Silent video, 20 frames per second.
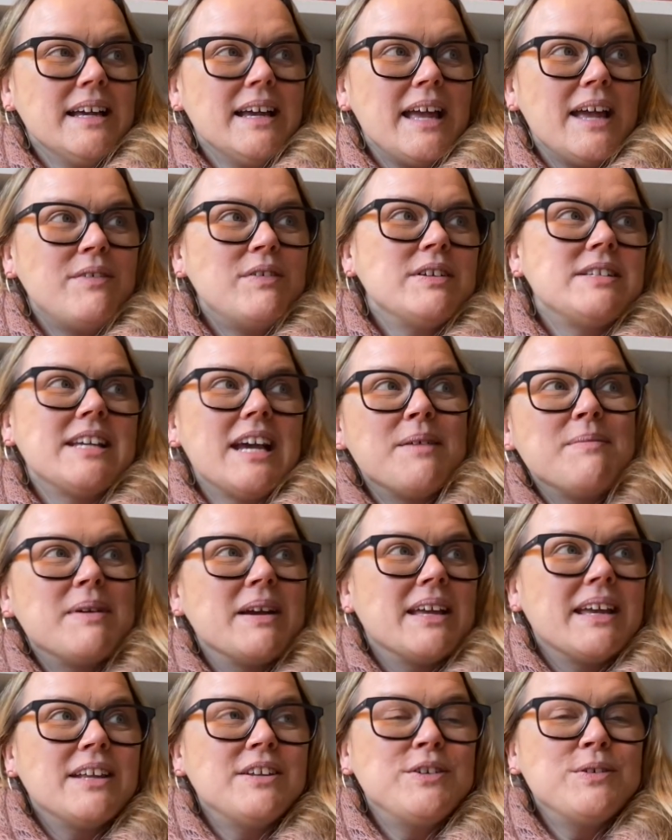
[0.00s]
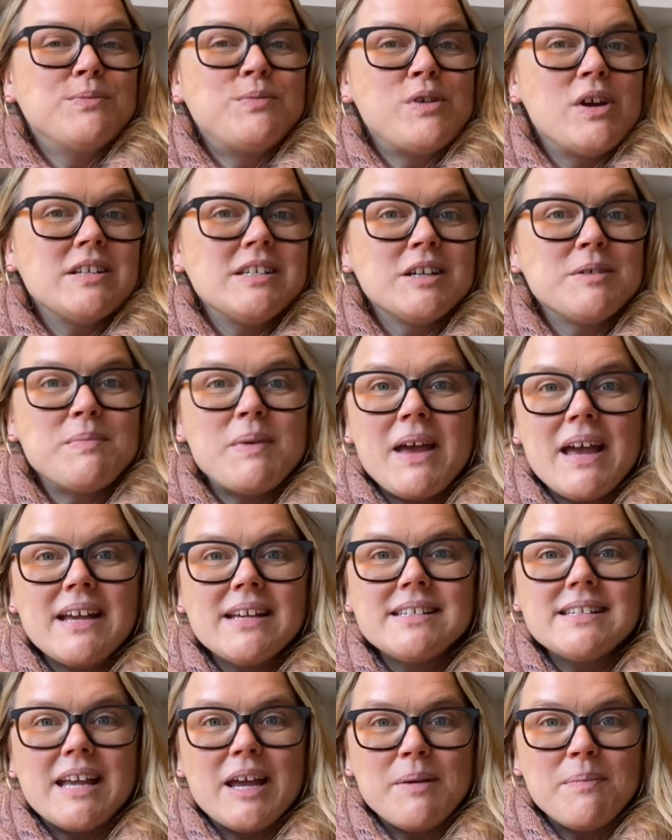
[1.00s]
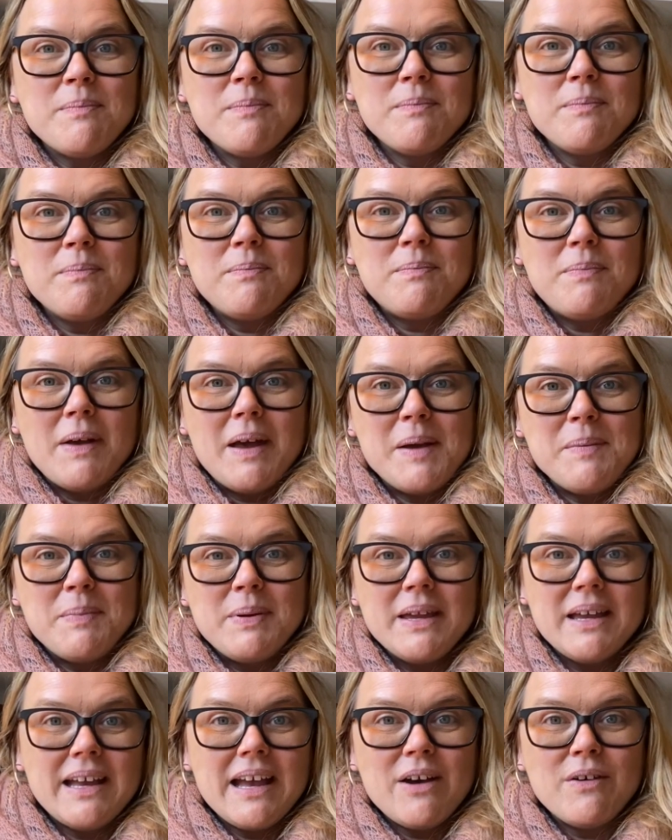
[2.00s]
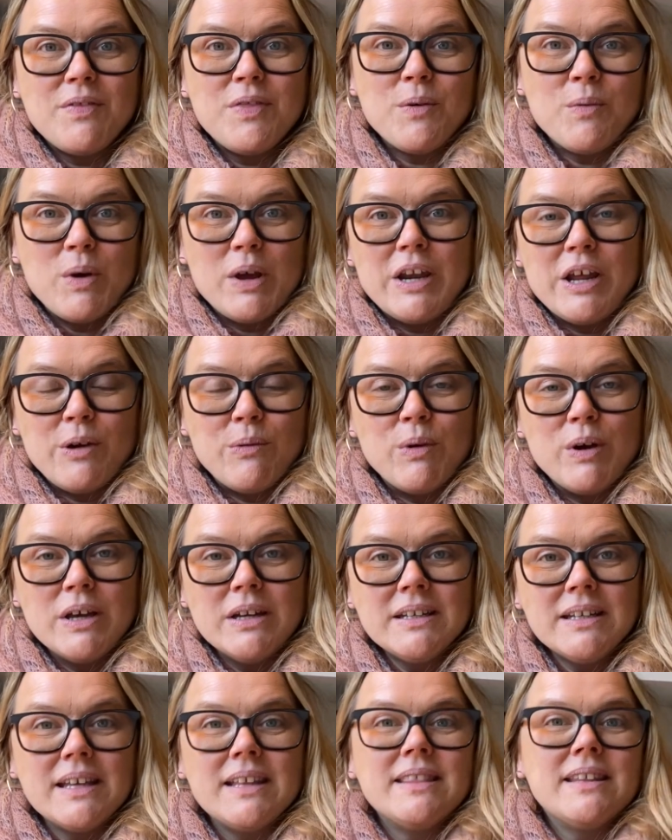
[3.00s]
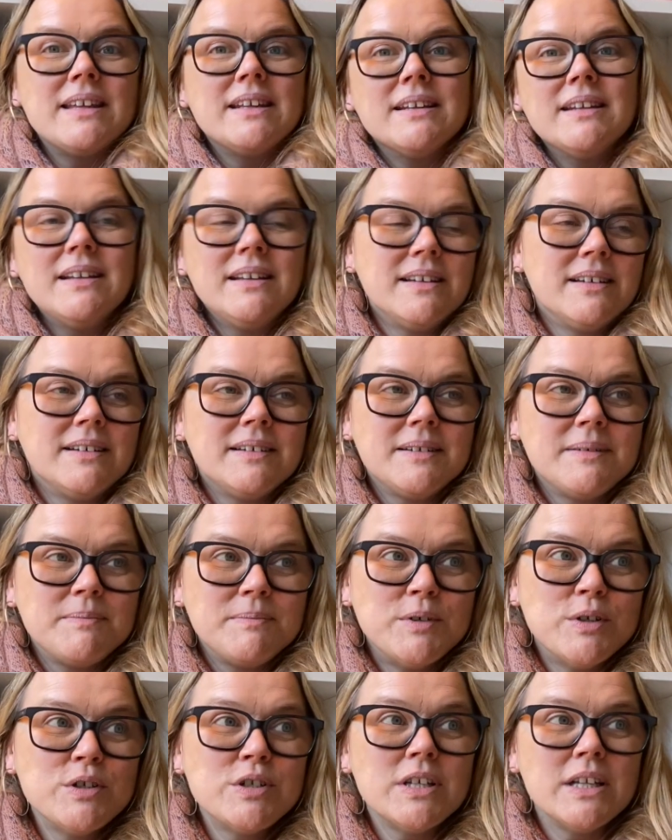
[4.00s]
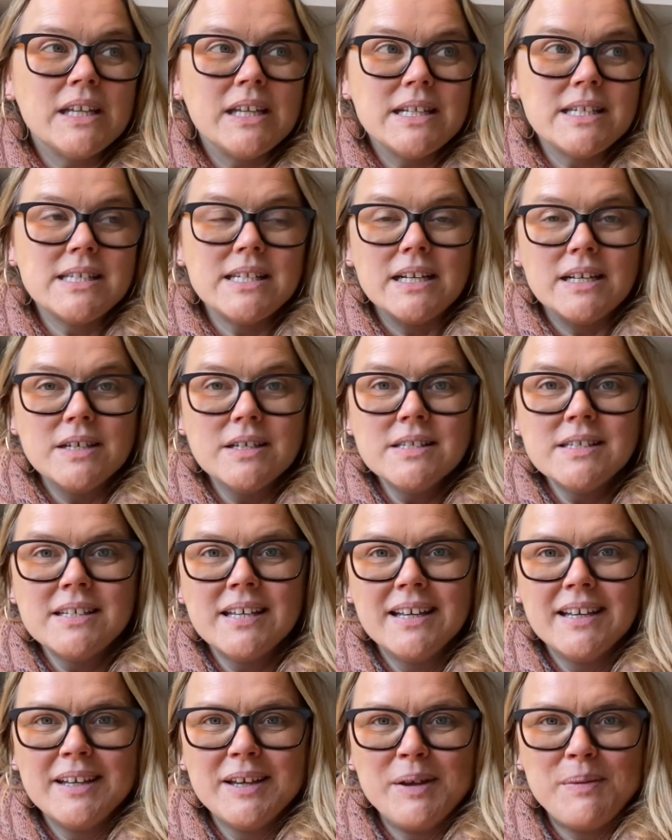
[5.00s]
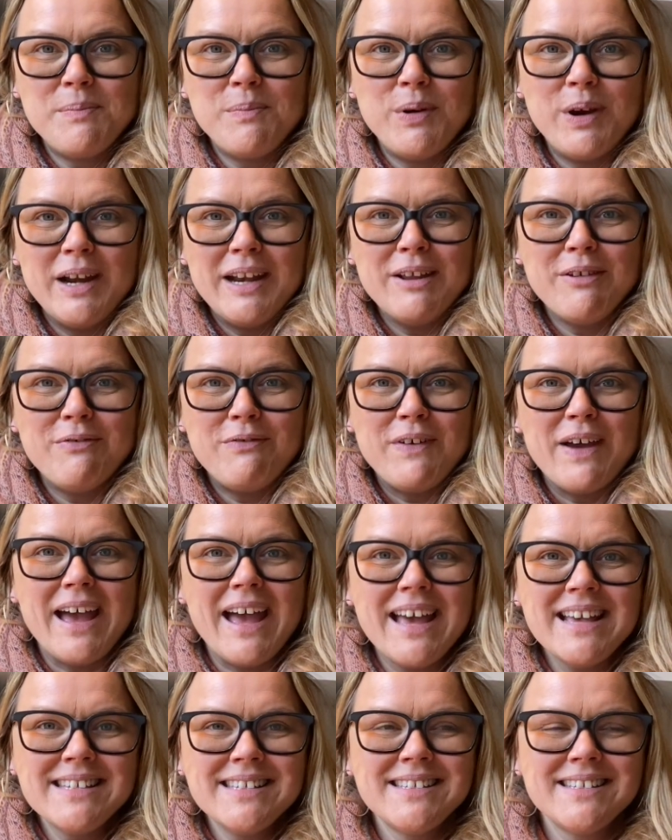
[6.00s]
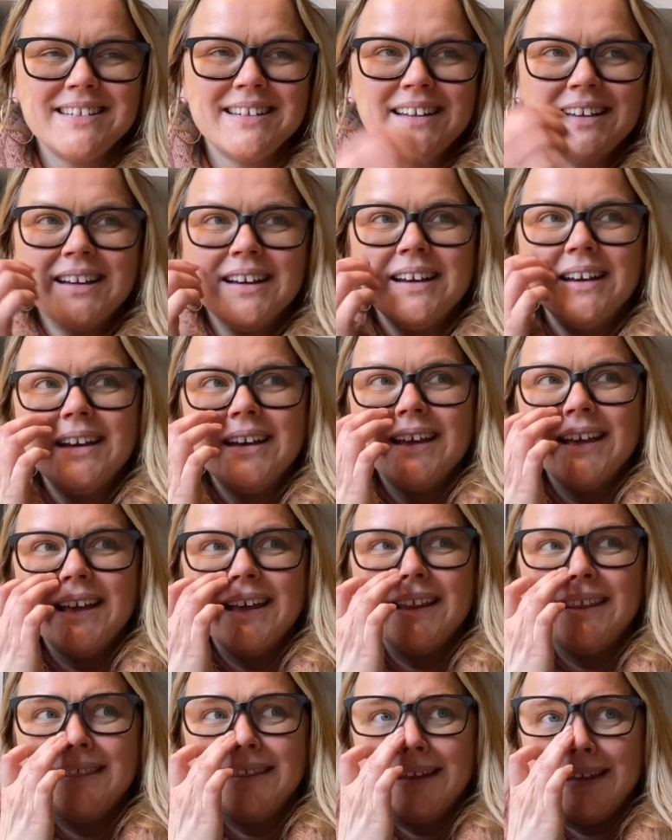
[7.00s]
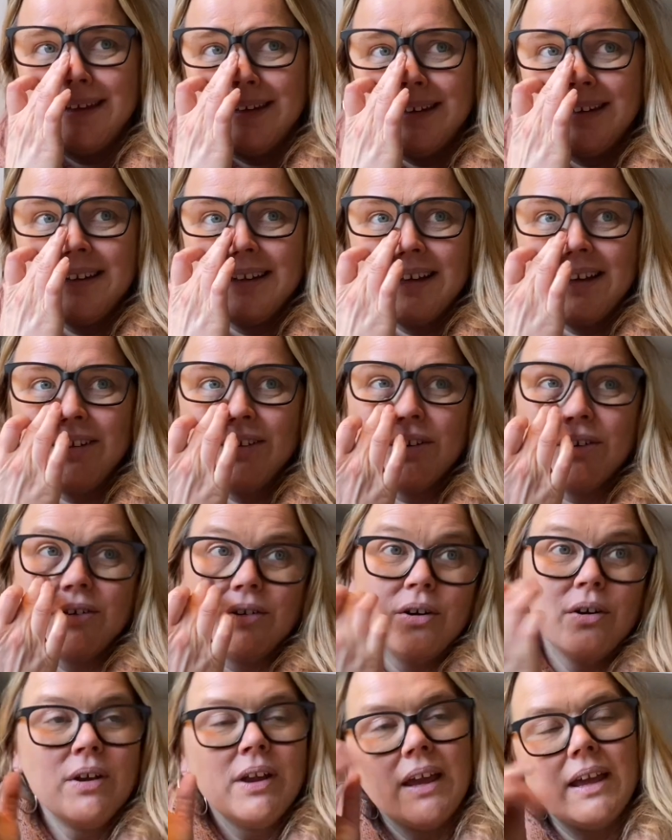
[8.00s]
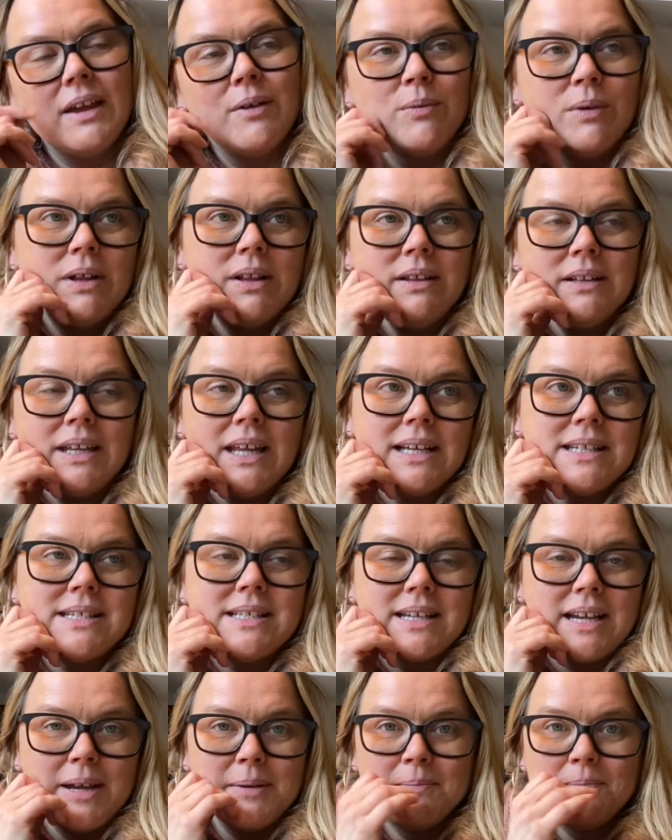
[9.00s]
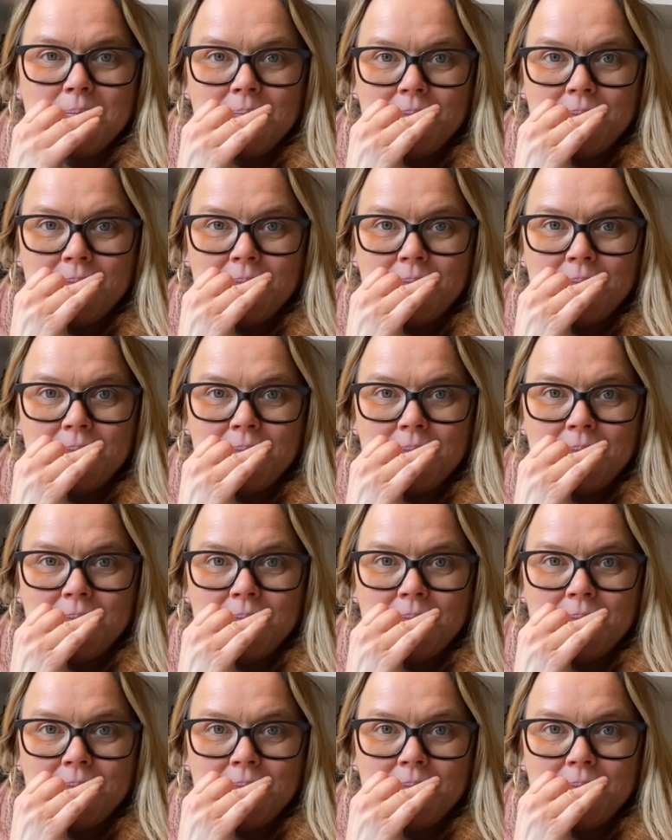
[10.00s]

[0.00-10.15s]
Every time I get new project bags, I pick out the one I want, and then usually it sells pretty fast, and then I'll go, okay, well, next time.